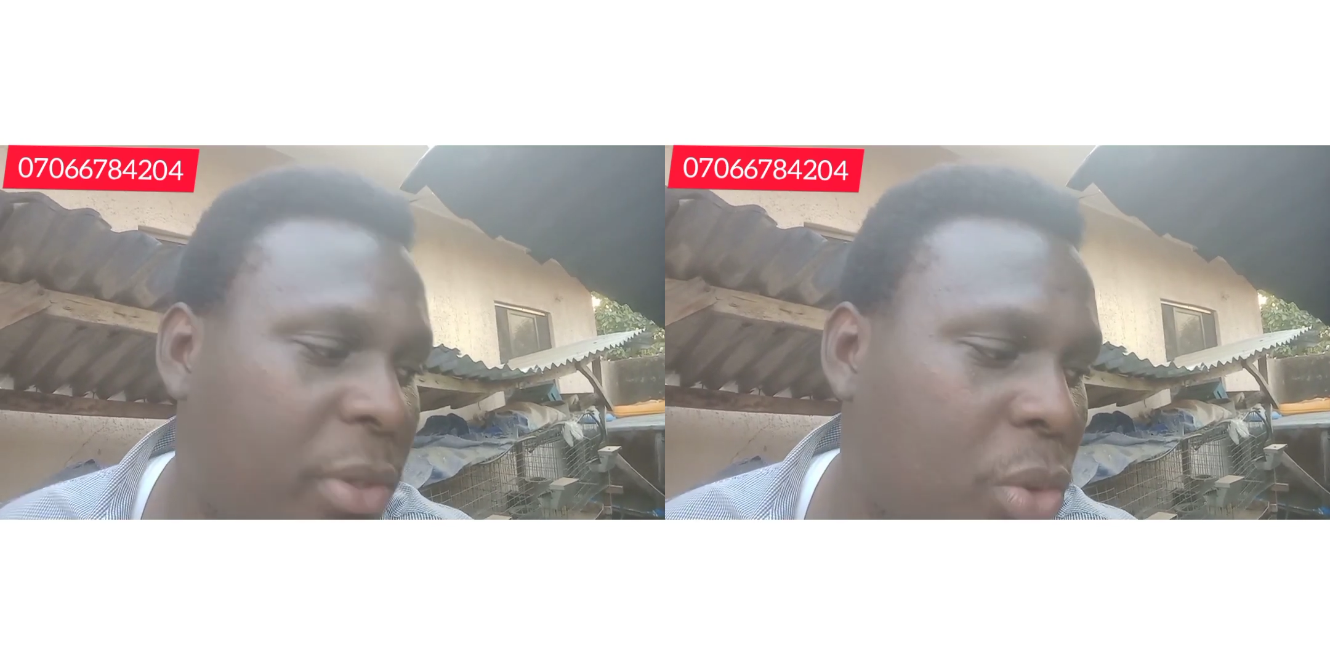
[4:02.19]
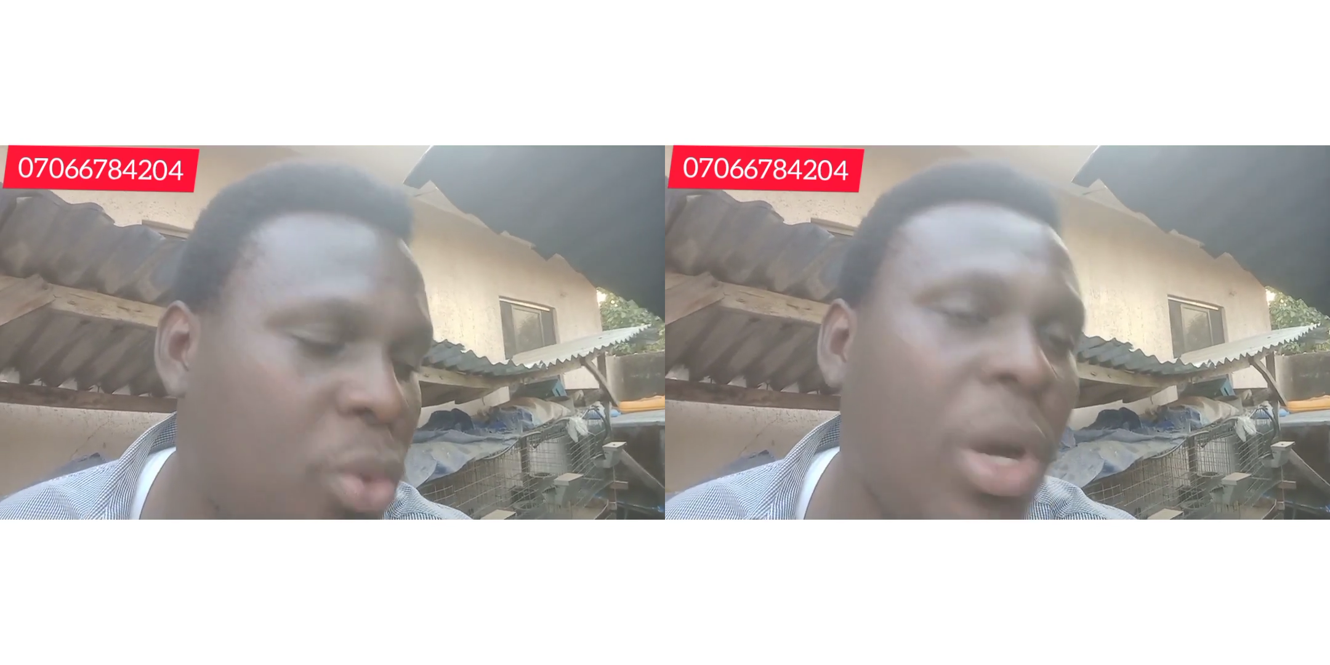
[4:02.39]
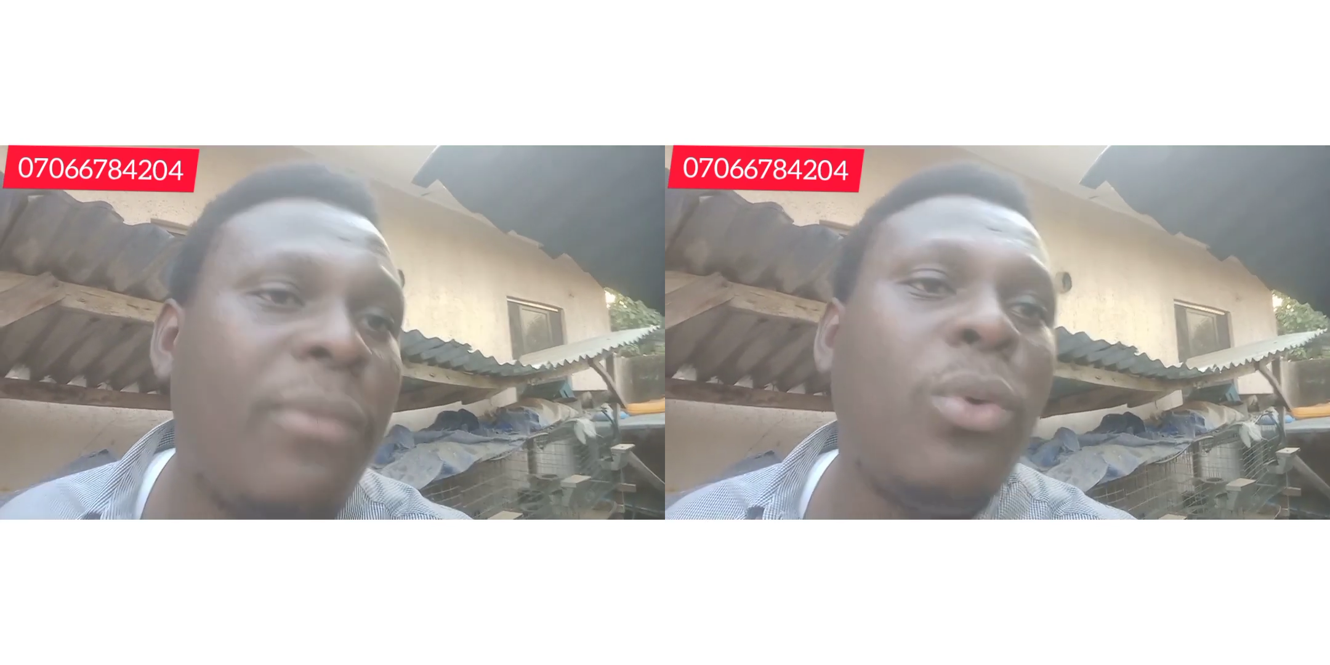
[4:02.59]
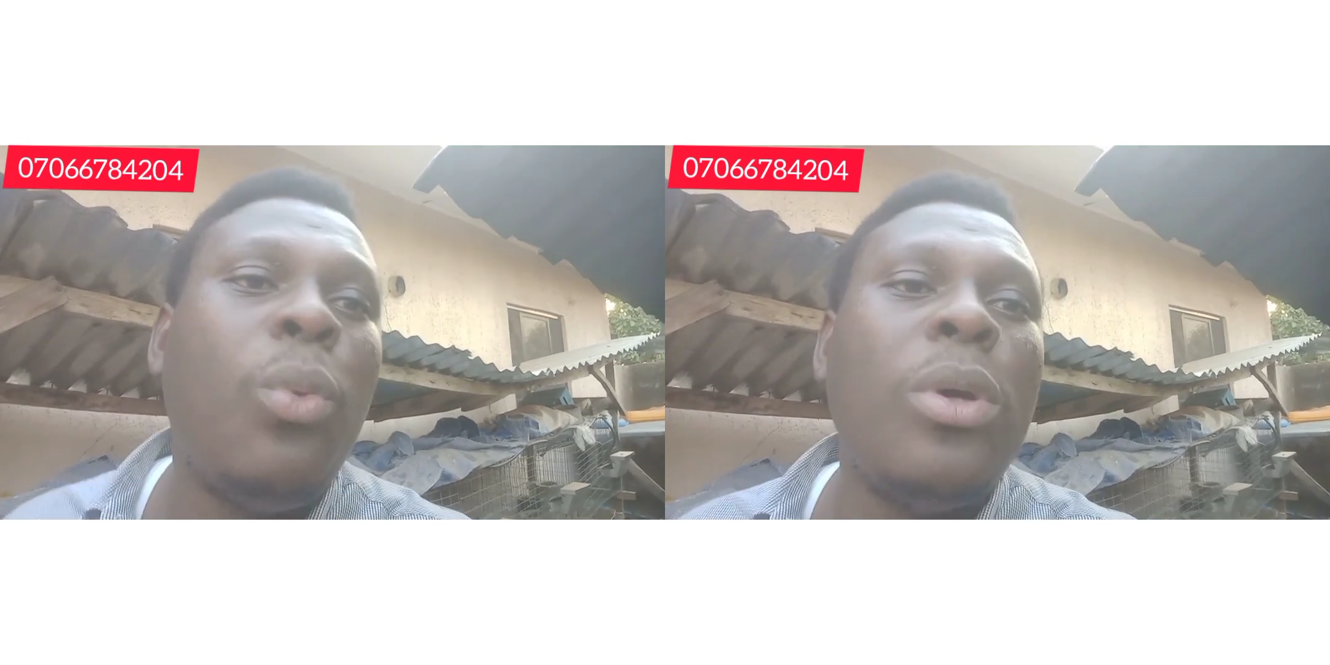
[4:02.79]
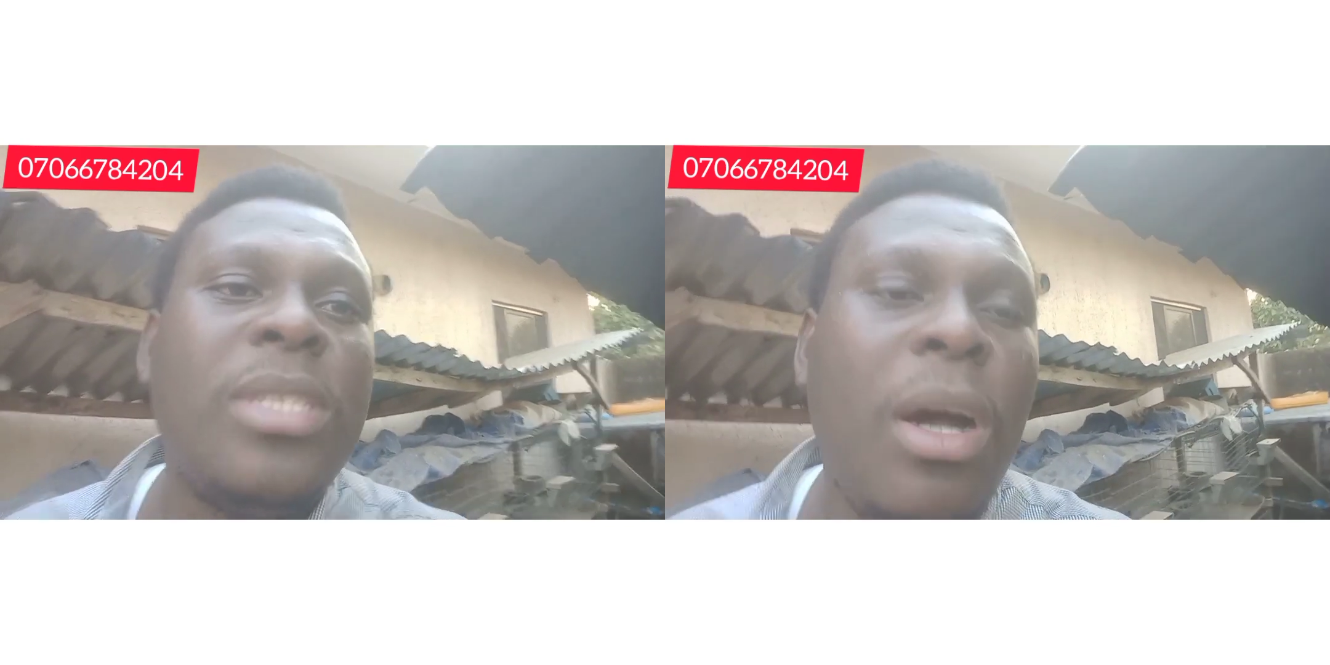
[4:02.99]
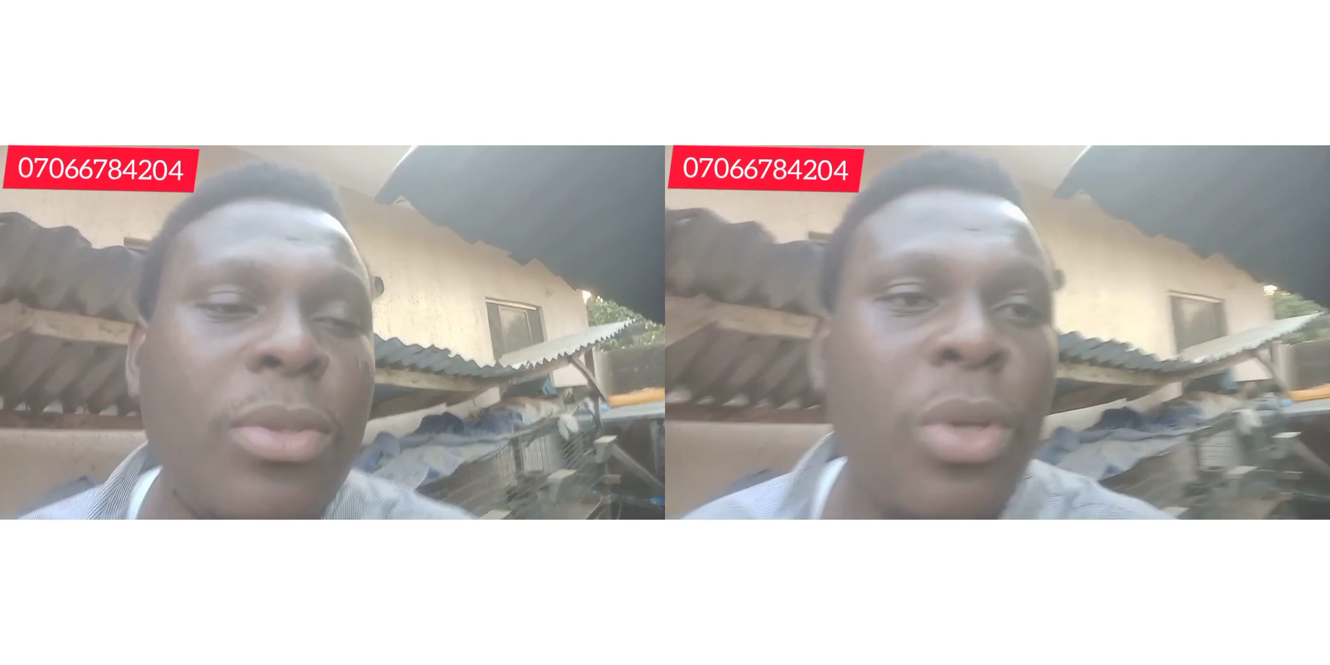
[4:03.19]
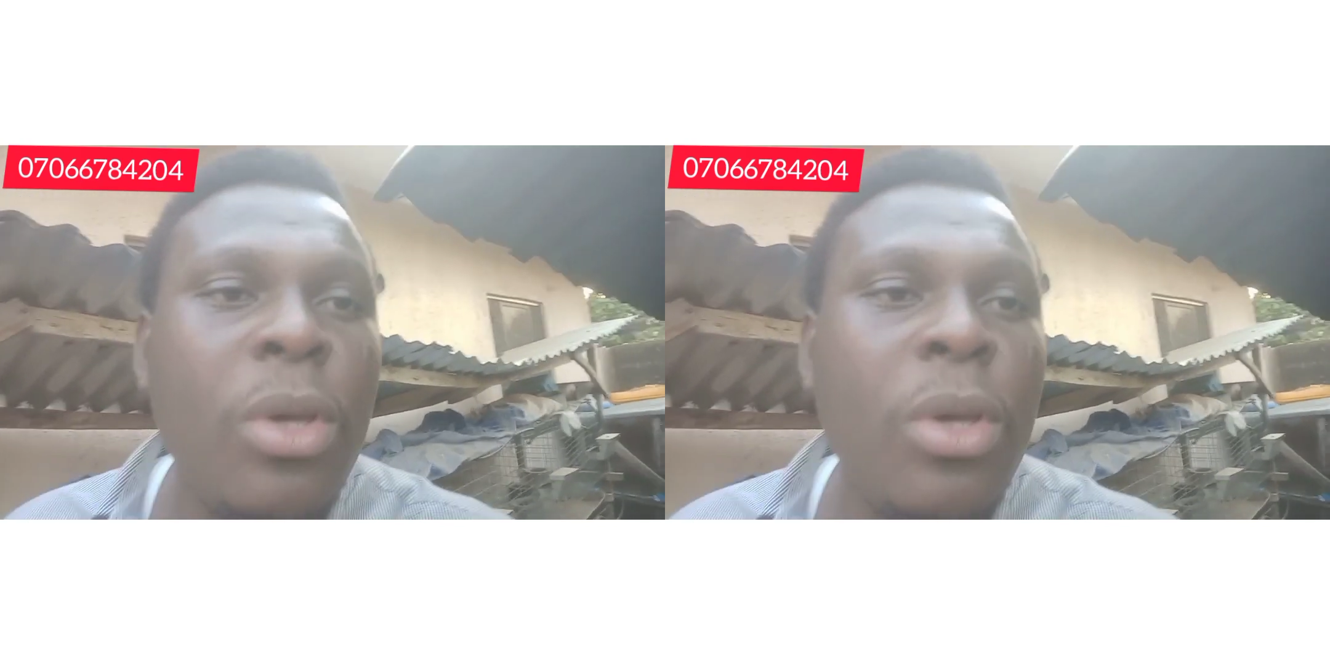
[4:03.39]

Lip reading: So you have to watch out